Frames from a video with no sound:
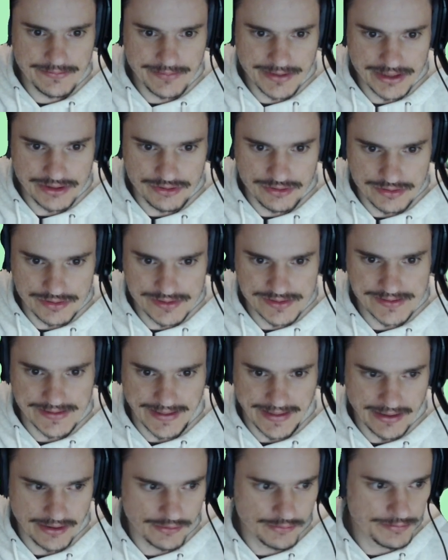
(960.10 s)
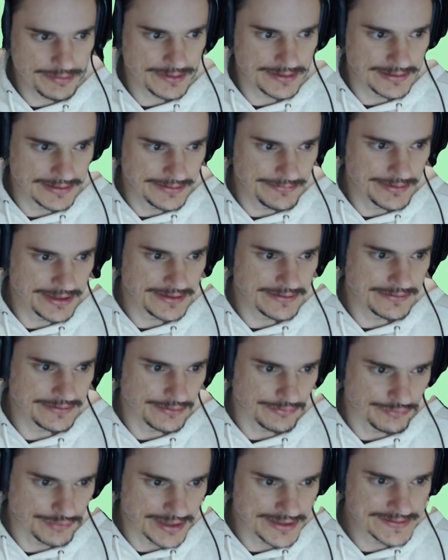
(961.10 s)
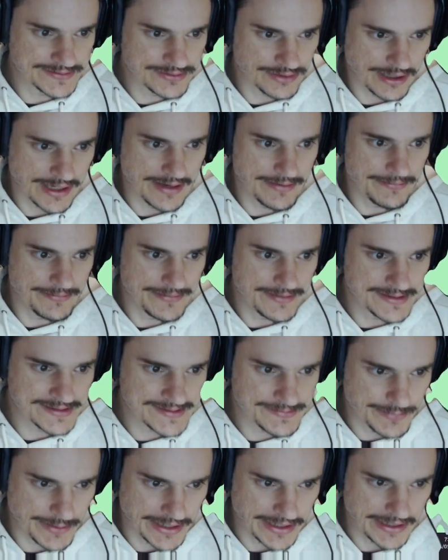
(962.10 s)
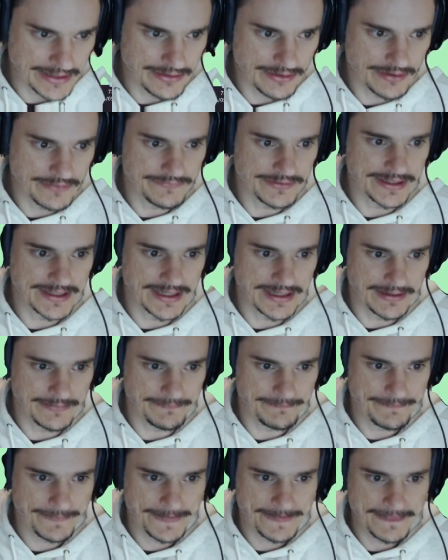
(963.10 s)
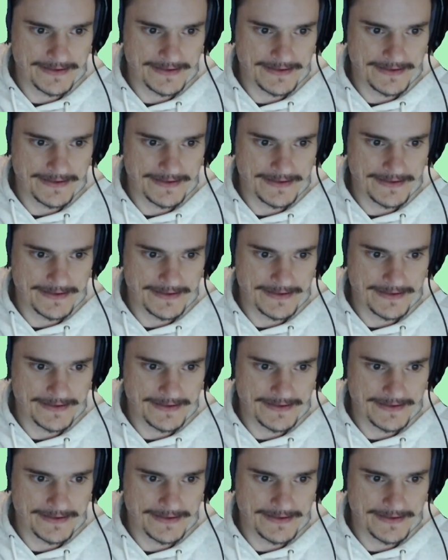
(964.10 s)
be used to help limit the runtime speed of a game.